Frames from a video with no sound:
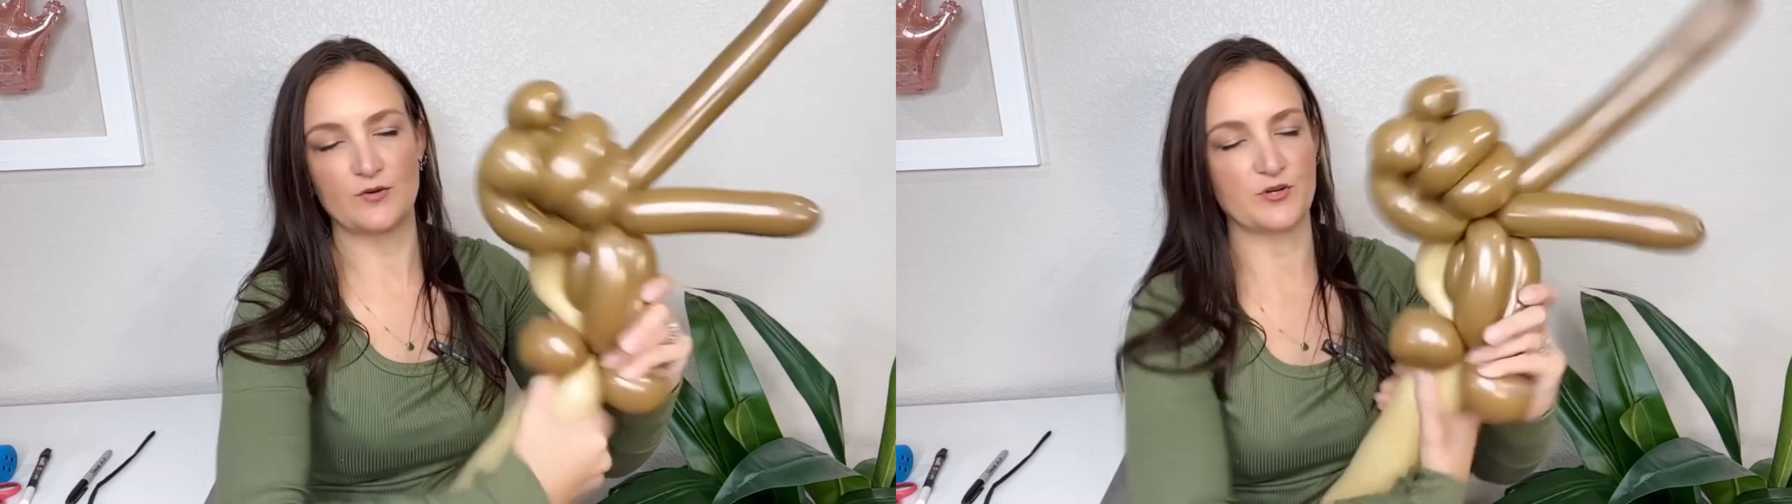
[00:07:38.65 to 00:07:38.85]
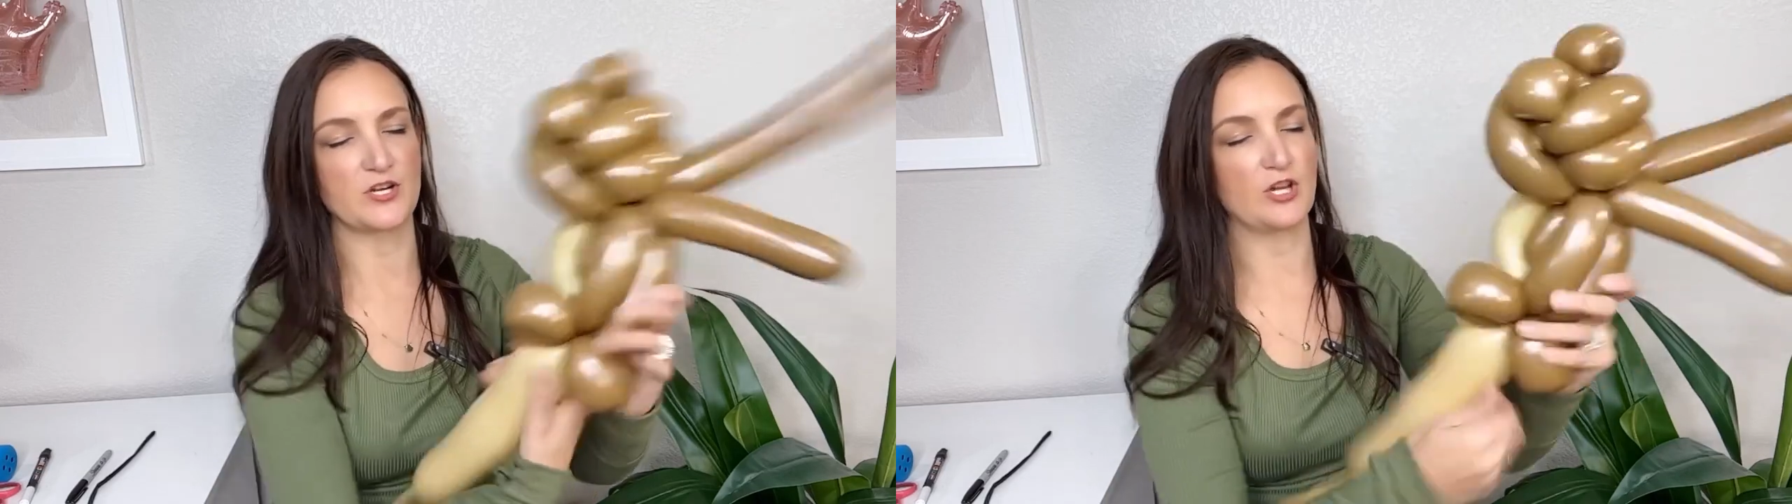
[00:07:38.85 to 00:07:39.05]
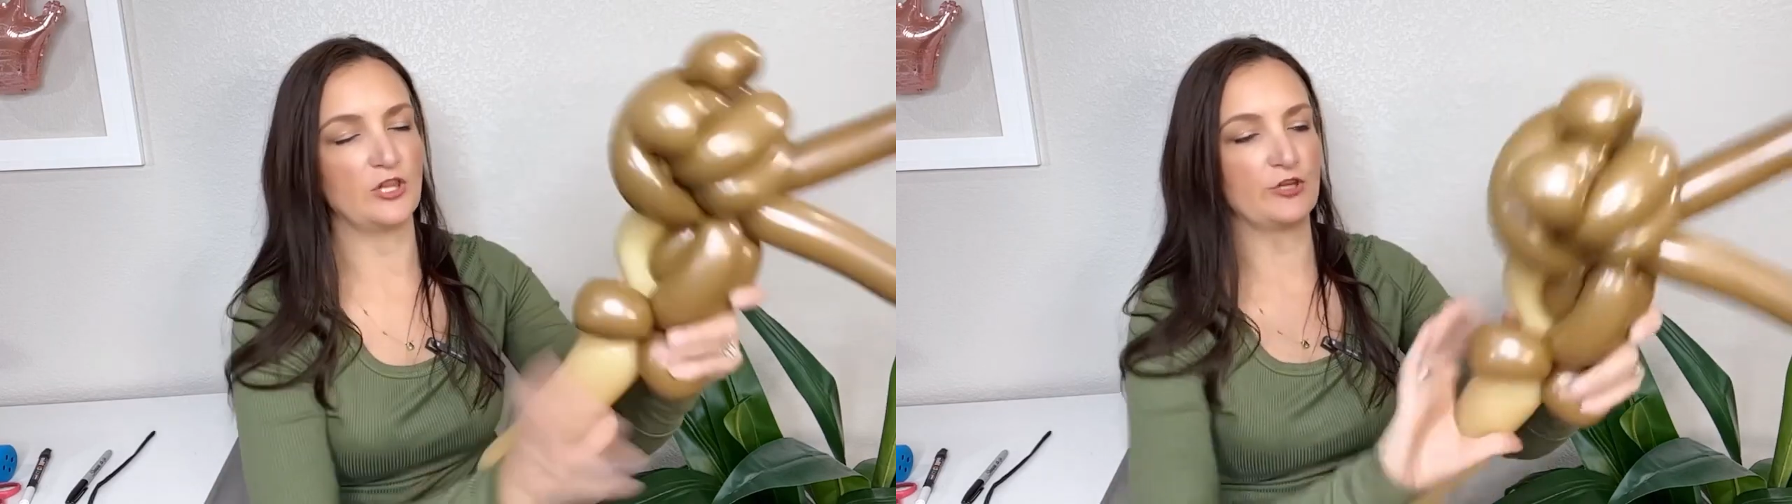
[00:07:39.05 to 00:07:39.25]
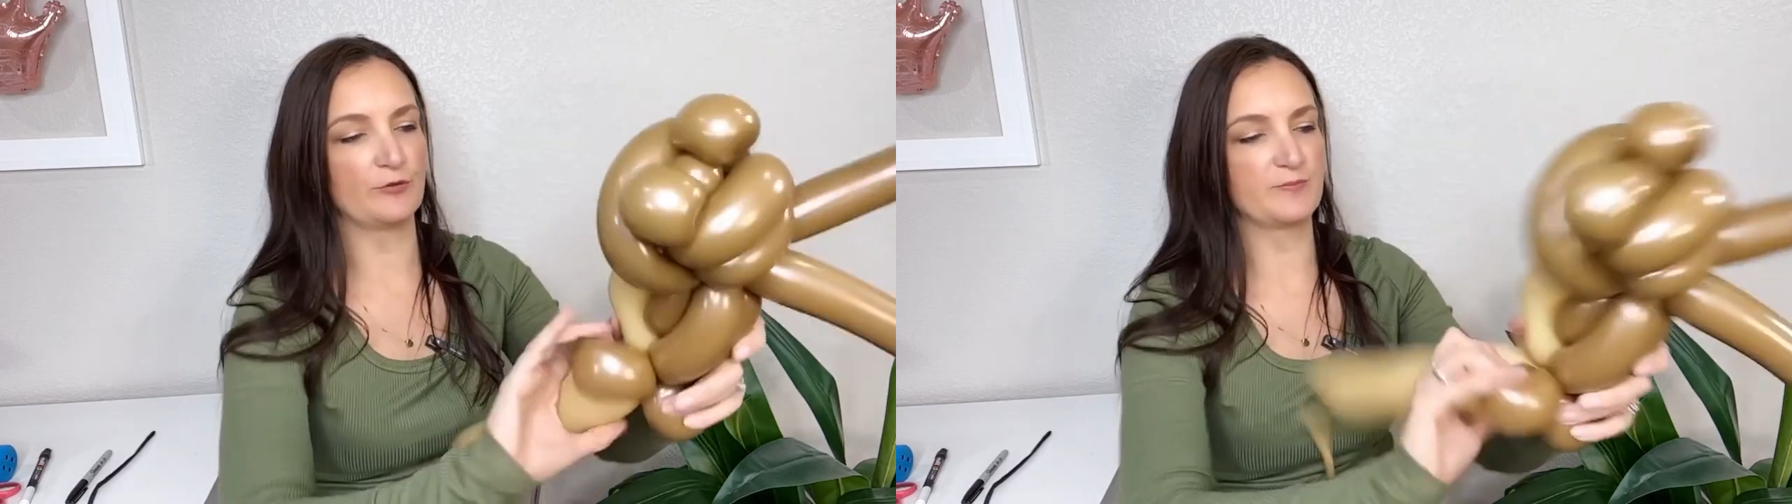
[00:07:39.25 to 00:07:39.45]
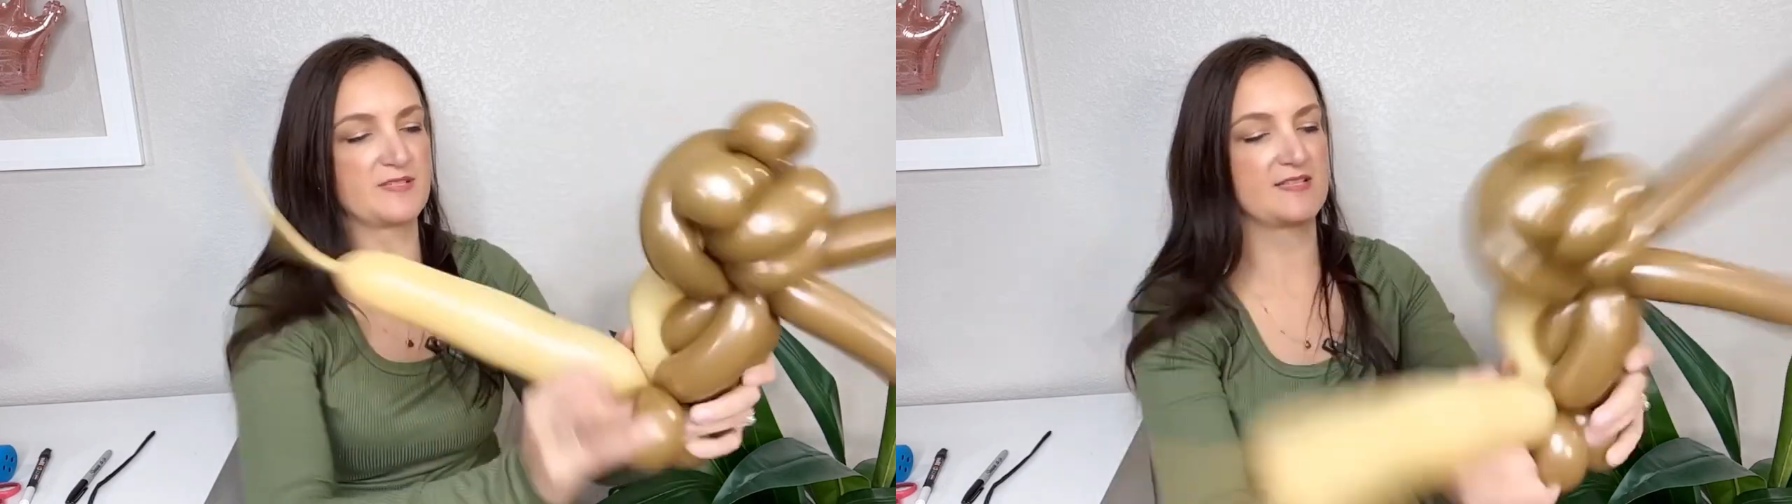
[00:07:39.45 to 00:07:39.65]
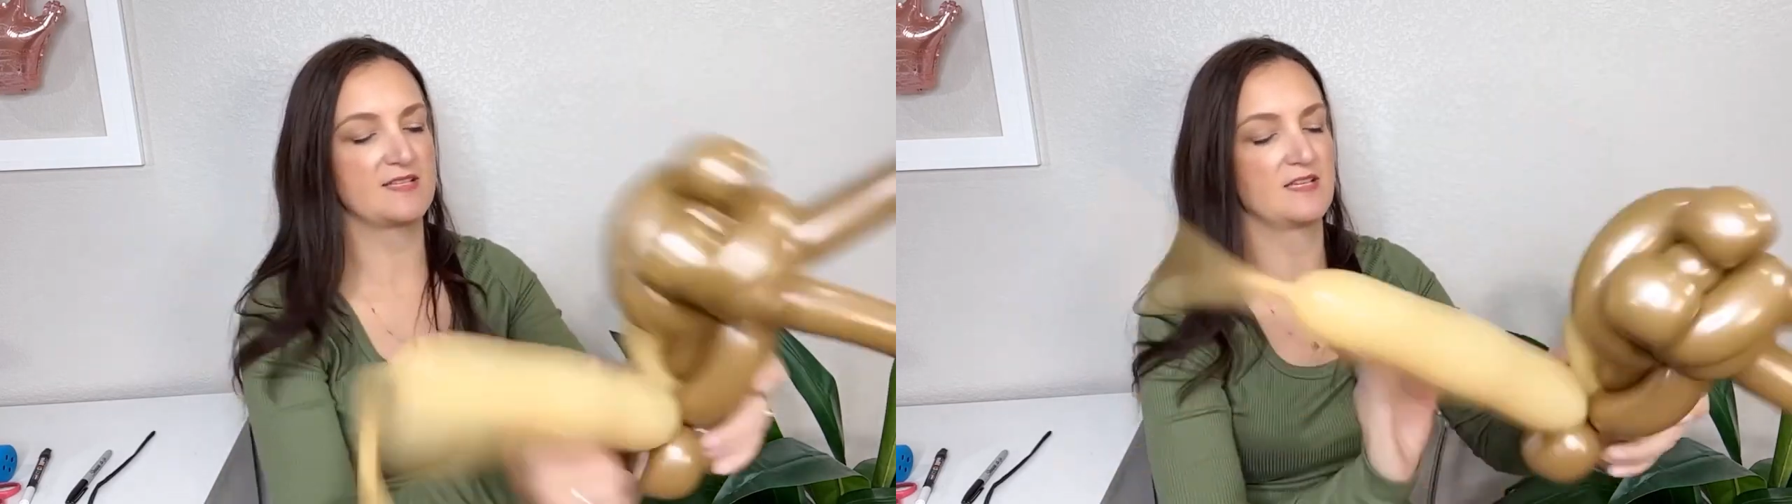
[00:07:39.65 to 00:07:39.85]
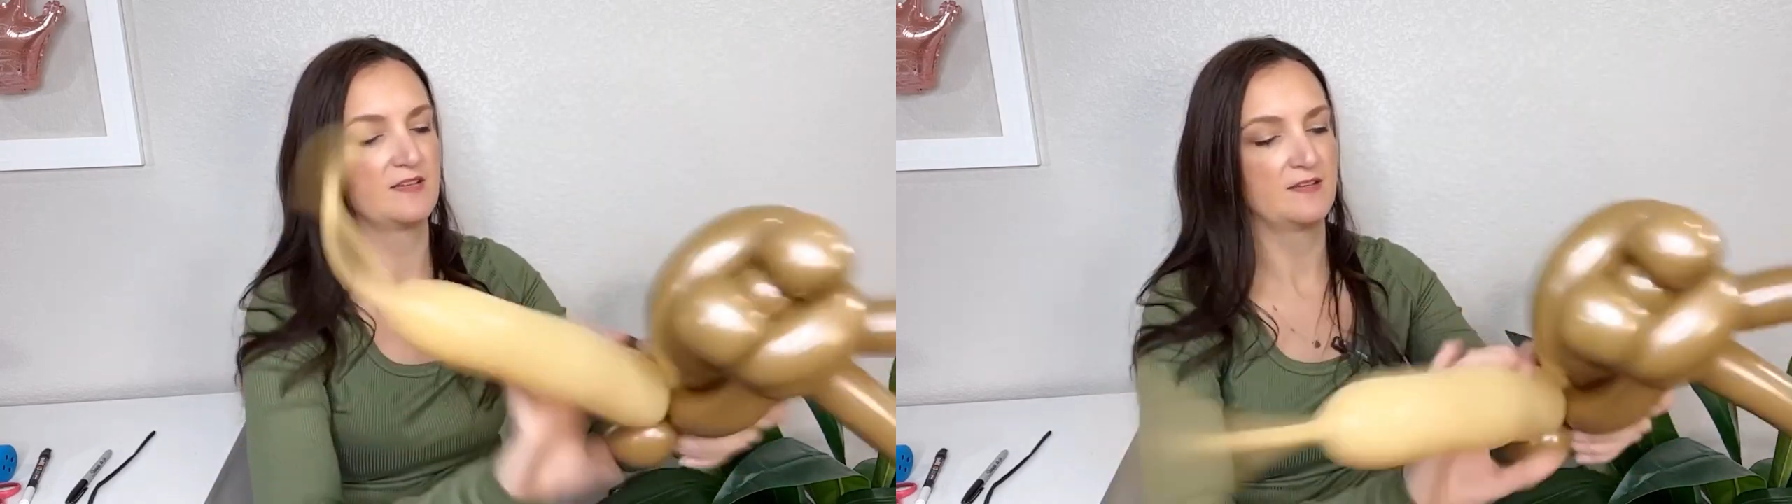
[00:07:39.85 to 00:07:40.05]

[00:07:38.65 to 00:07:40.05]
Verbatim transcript: or your loops.